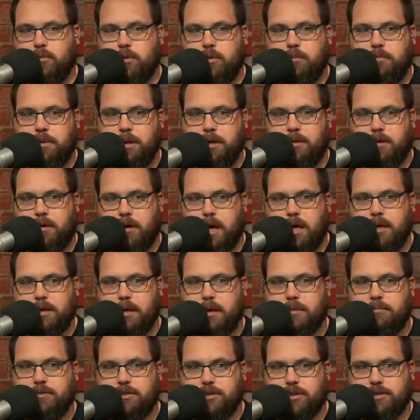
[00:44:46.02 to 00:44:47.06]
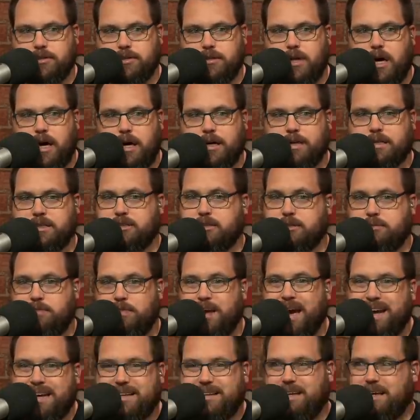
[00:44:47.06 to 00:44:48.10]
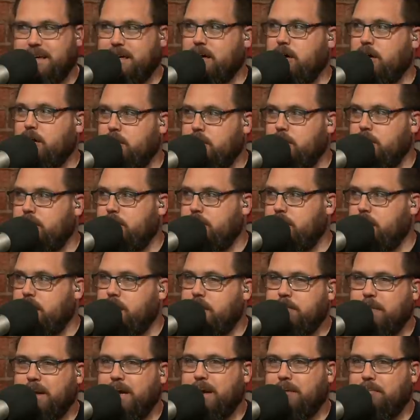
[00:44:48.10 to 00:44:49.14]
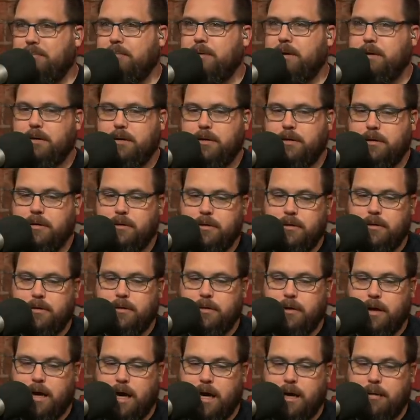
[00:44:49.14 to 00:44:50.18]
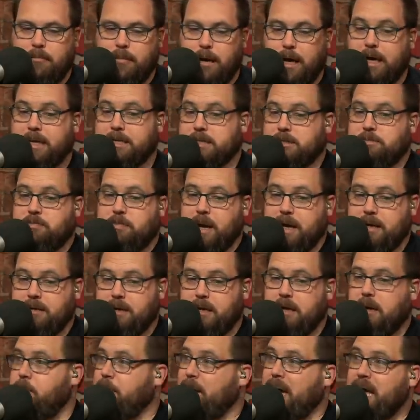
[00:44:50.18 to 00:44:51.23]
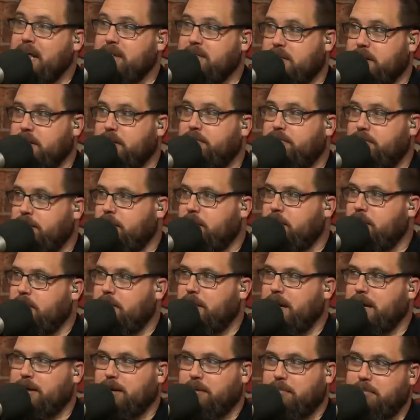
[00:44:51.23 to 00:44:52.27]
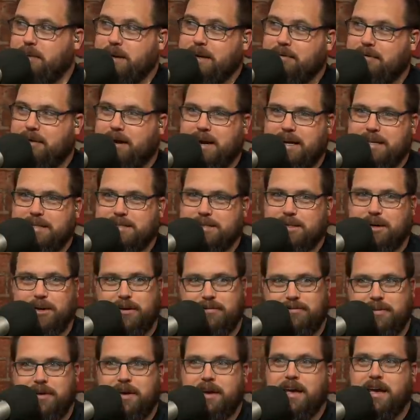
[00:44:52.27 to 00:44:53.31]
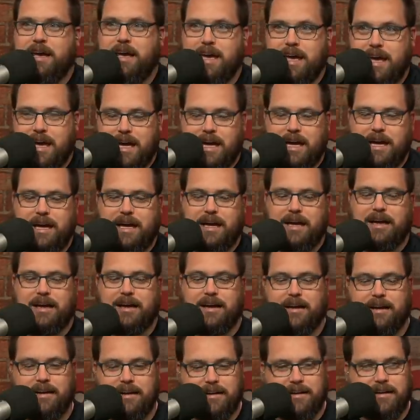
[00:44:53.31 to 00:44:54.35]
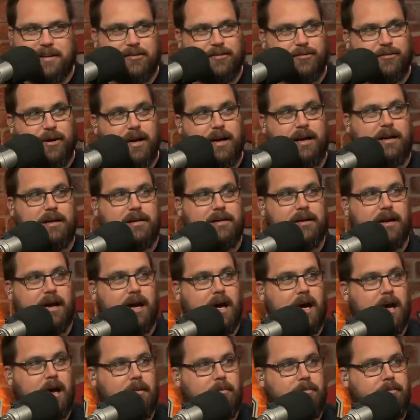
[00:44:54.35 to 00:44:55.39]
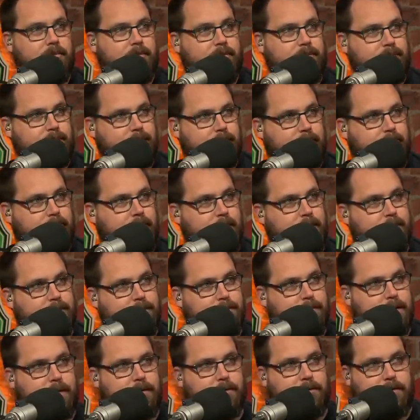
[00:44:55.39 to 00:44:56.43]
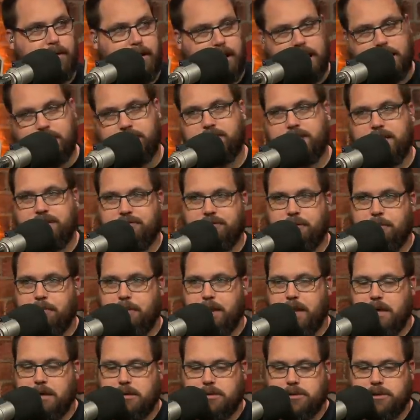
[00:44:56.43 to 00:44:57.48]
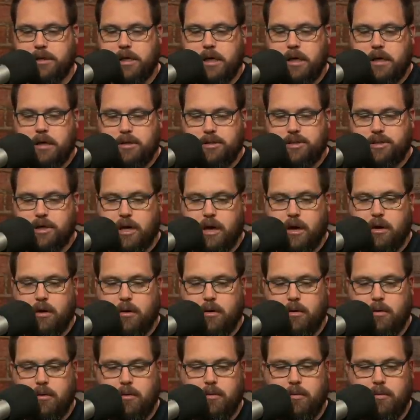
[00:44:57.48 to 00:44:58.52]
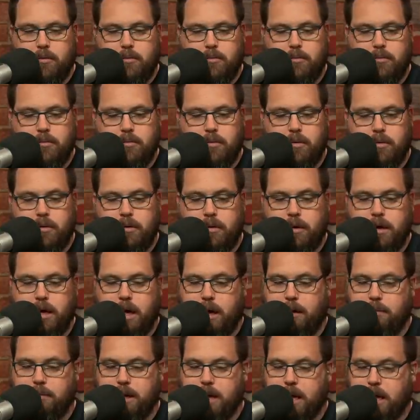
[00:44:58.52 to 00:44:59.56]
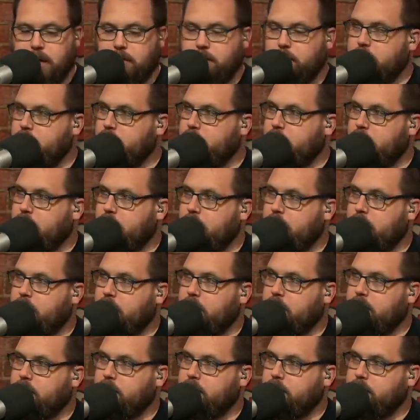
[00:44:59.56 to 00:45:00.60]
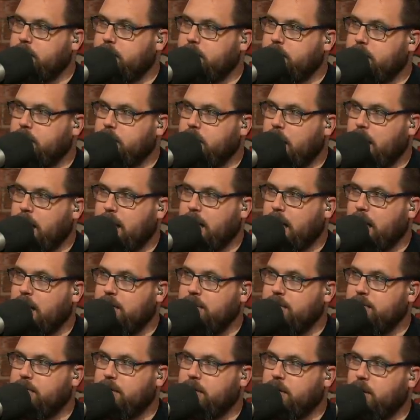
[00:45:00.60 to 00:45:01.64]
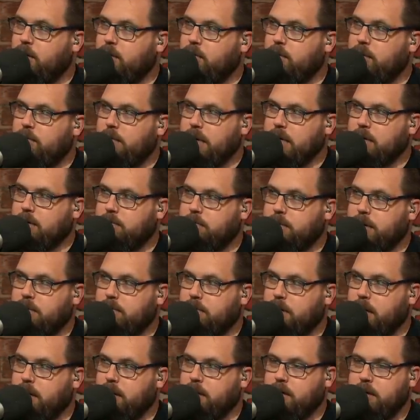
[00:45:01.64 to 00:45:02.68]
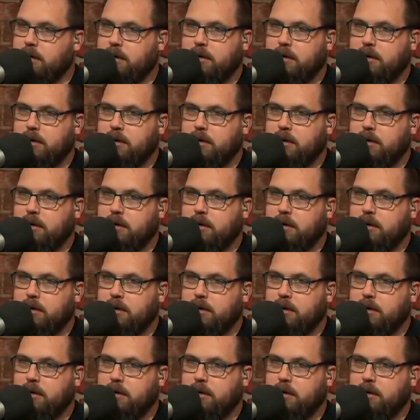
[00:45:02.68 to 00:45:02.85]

will be there. I, I'm just not expecting a good thing, but I'm I'm expecting a bad thing from Michael P. Ryan. So if you're not expecting a good thing, right? Uh, you um, are expecting a bad thing. Yeah, different players. So yeah, I mean, I would. Uh, I don't even know Michael P. Ryan.